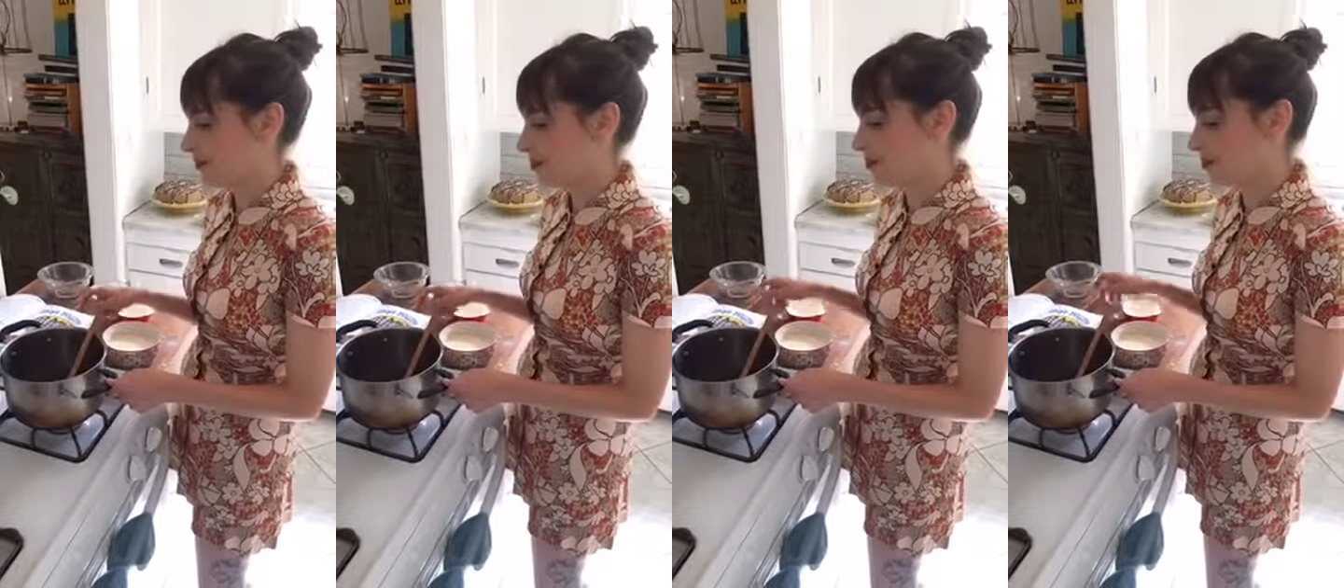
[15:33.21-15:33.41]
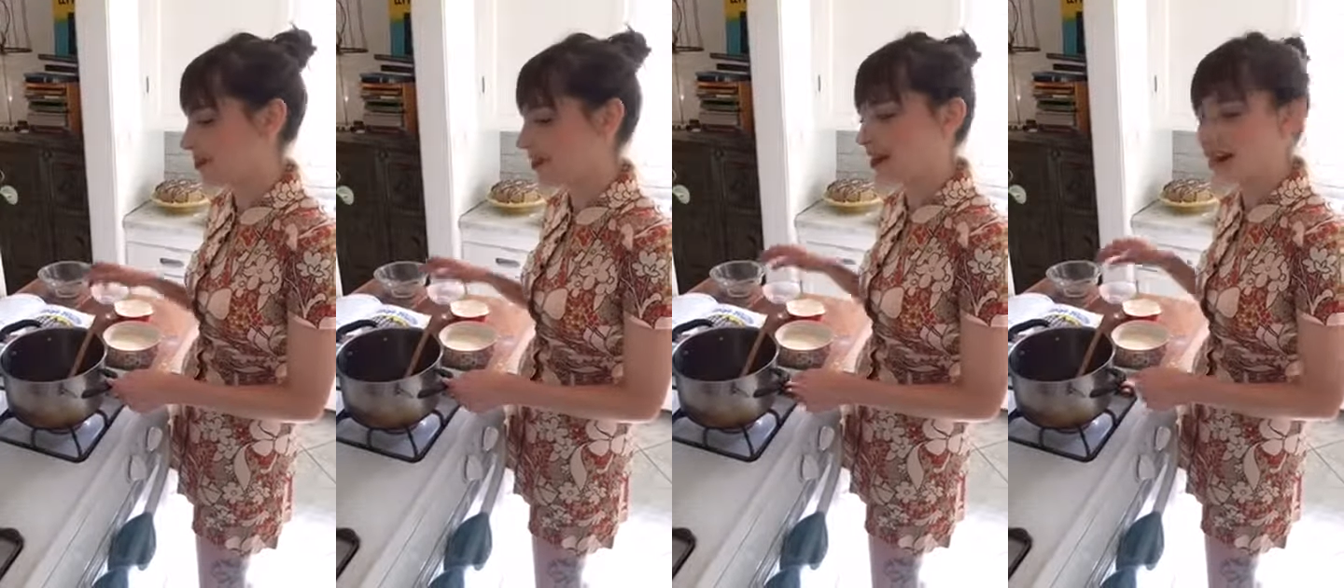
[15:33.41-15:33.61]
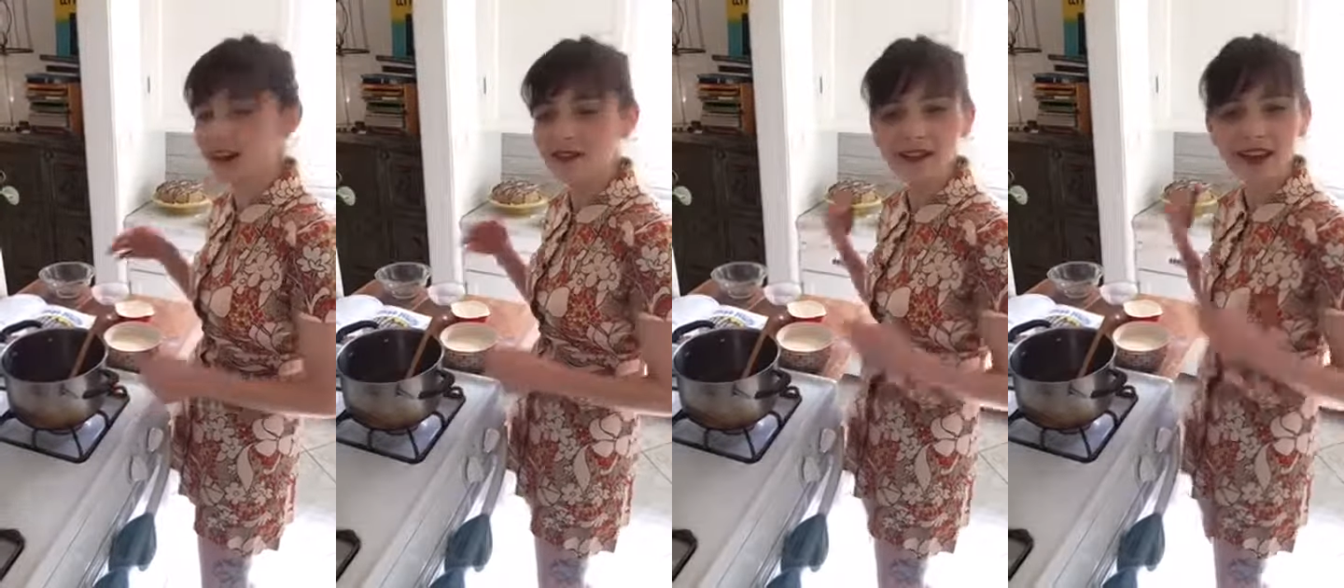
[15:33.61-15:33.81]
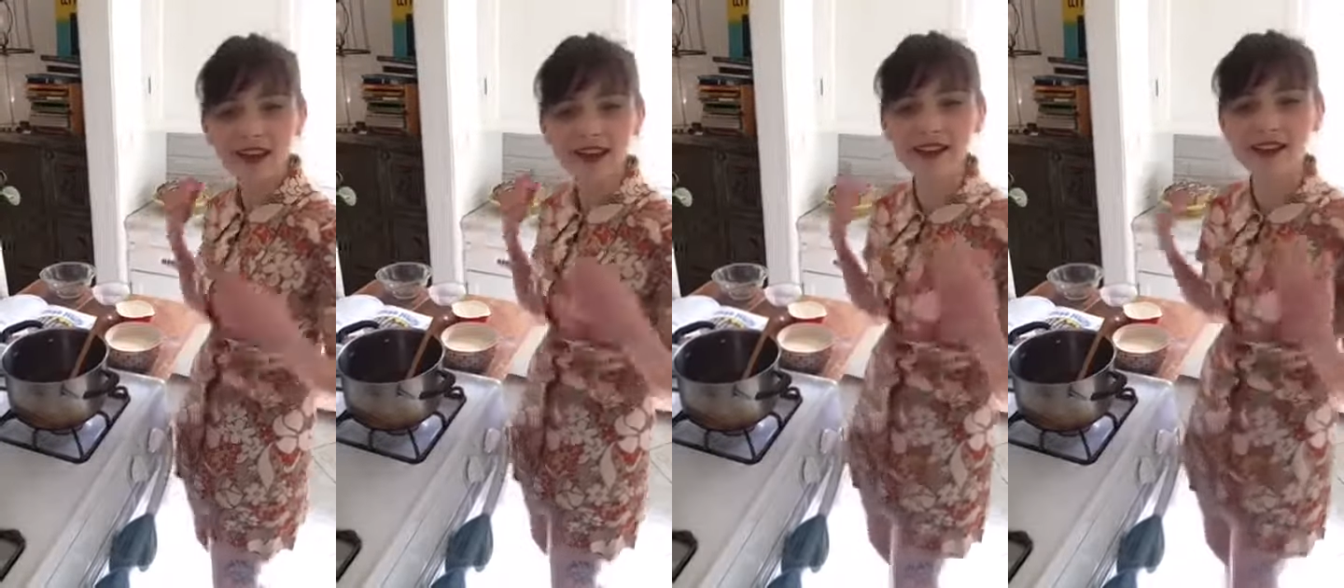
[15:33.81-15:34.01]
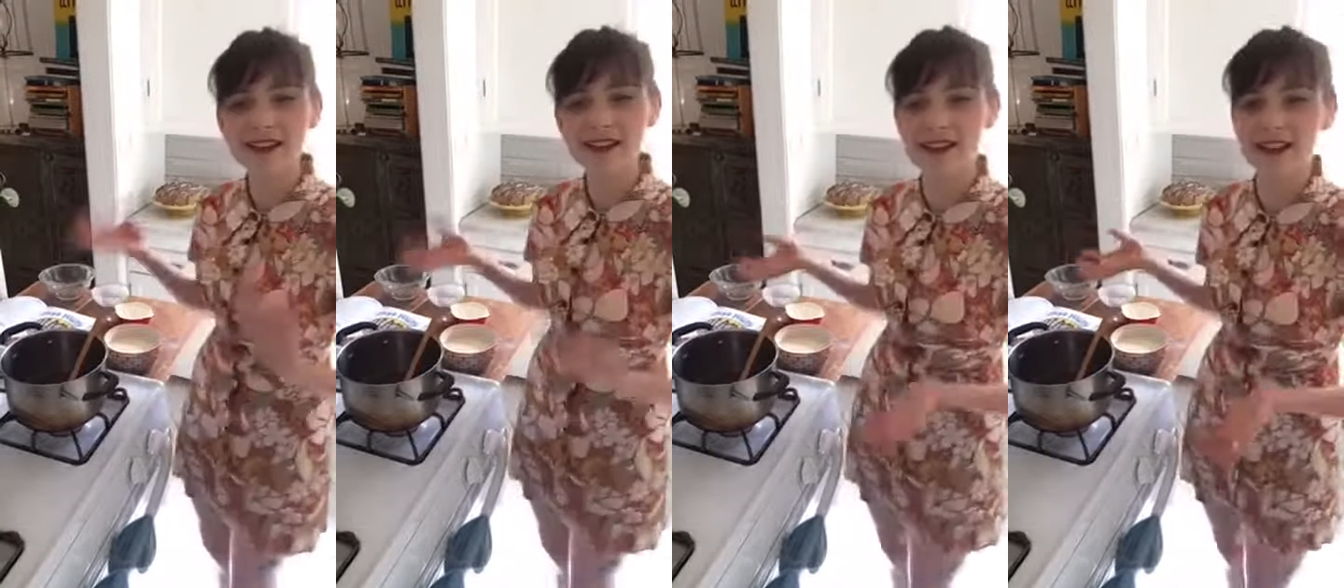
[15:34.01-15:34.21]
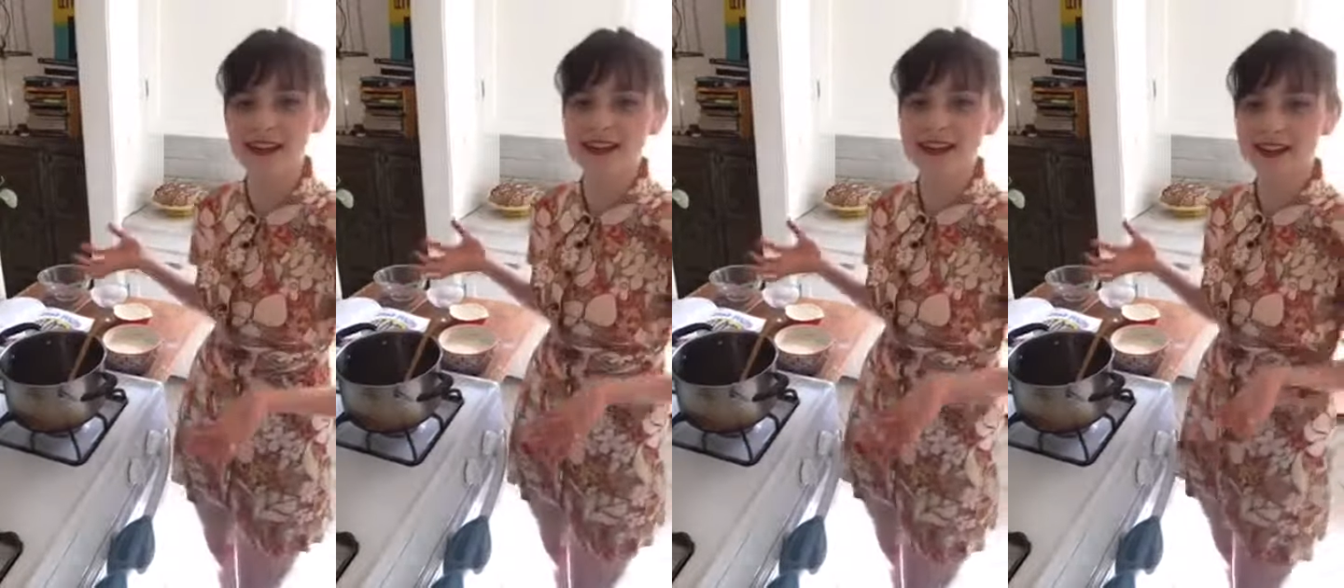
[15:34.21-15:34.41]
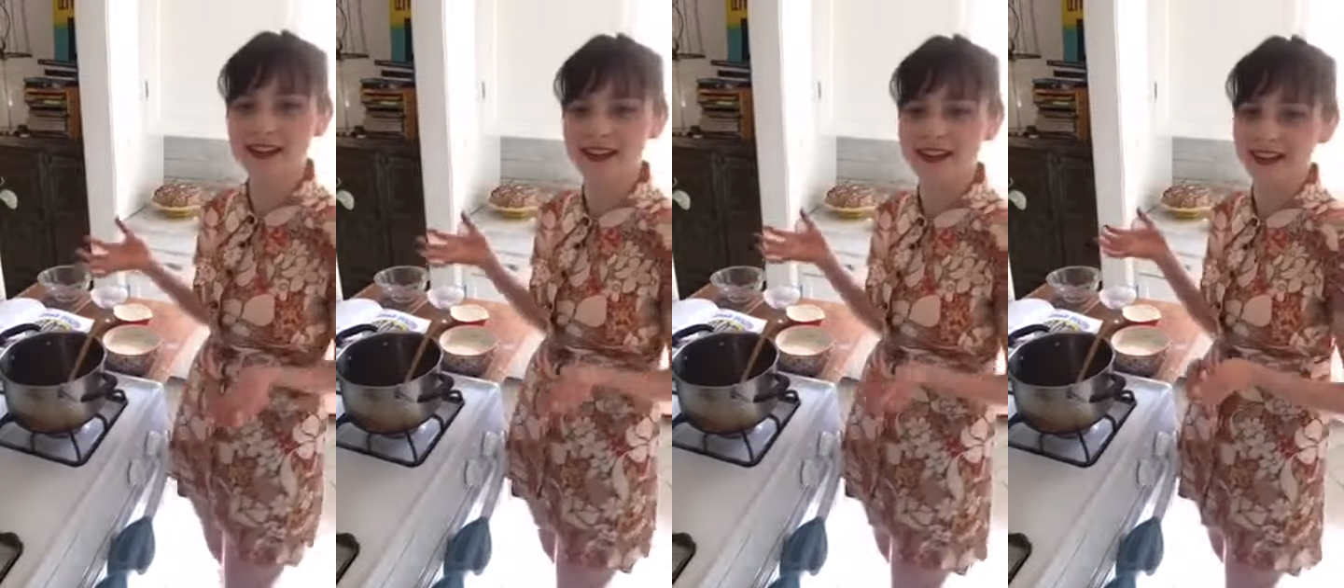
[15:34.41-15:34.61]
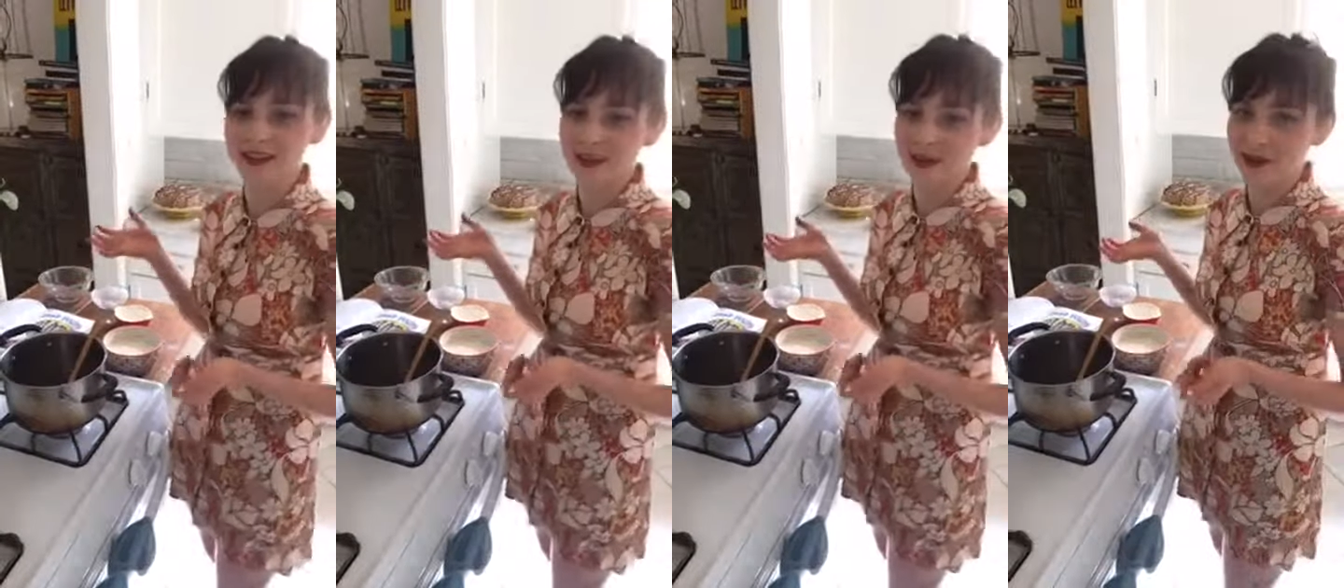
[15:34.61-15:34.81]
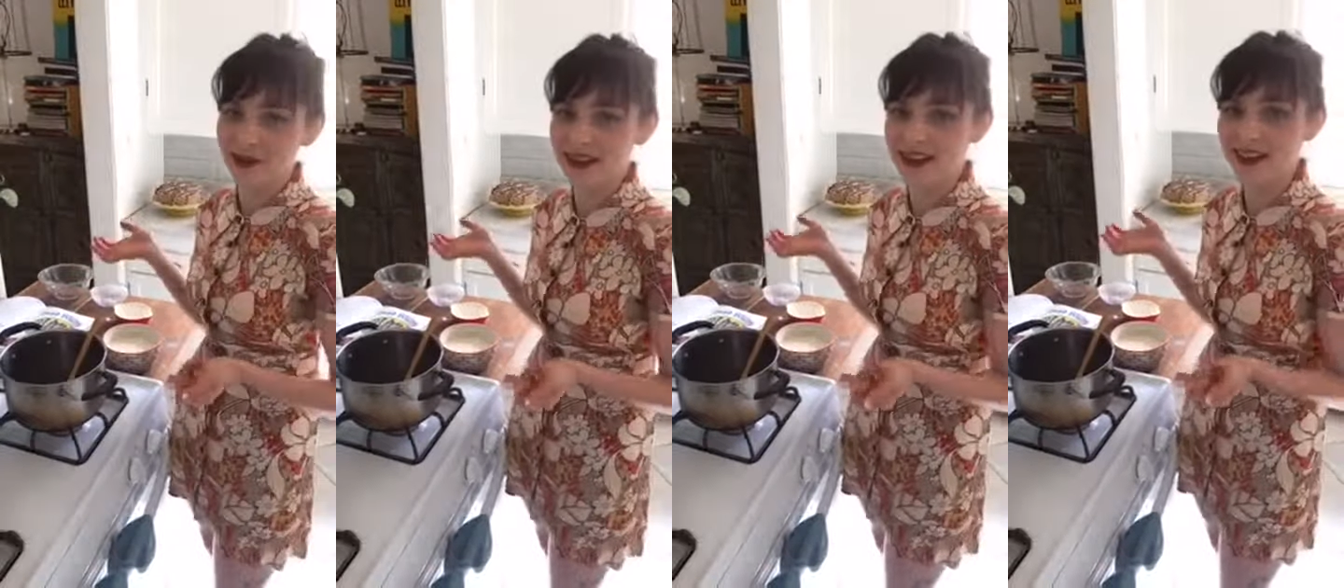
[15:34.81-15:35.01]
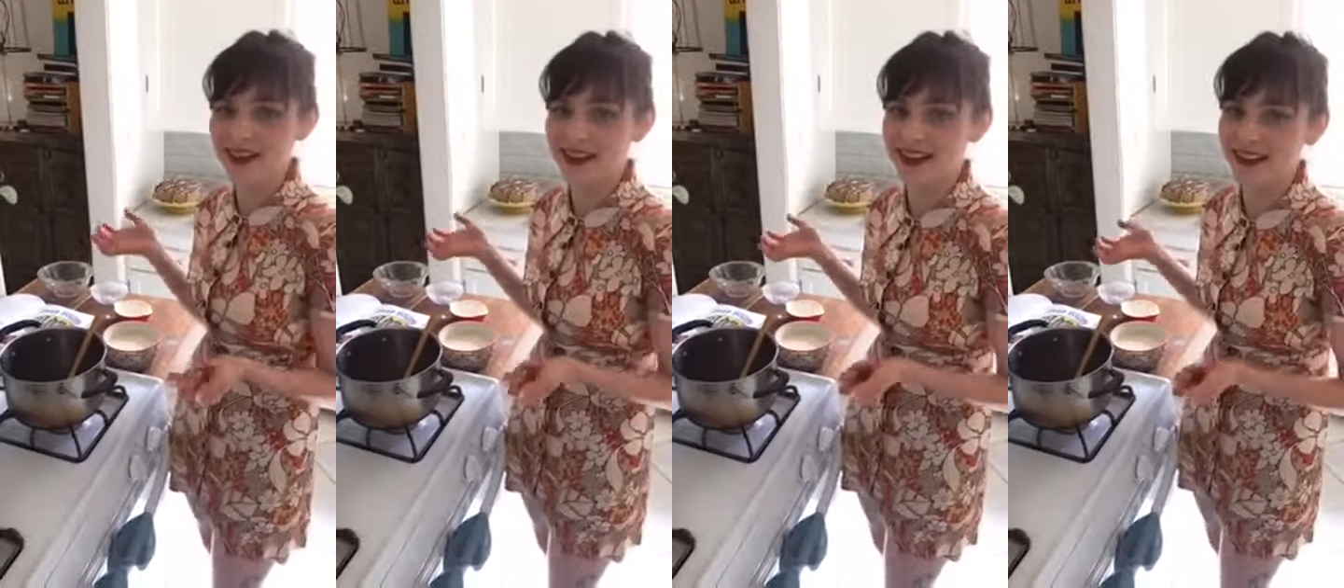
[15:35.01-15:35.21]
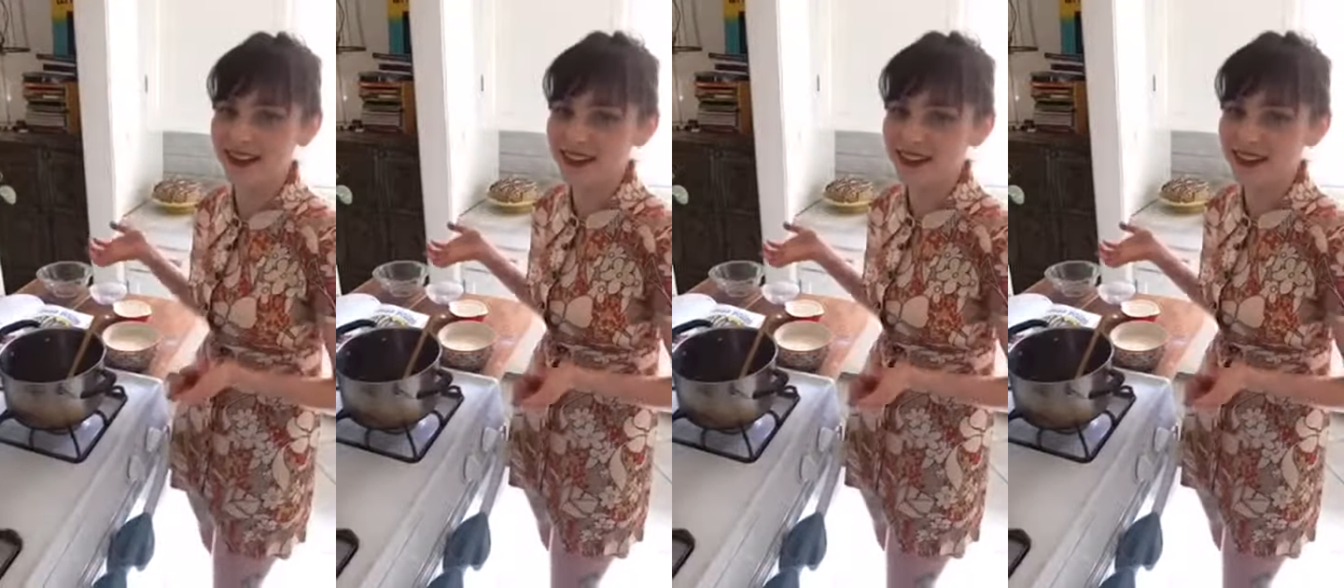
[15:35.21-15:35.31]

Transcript: it was kind of out of necessity in a way.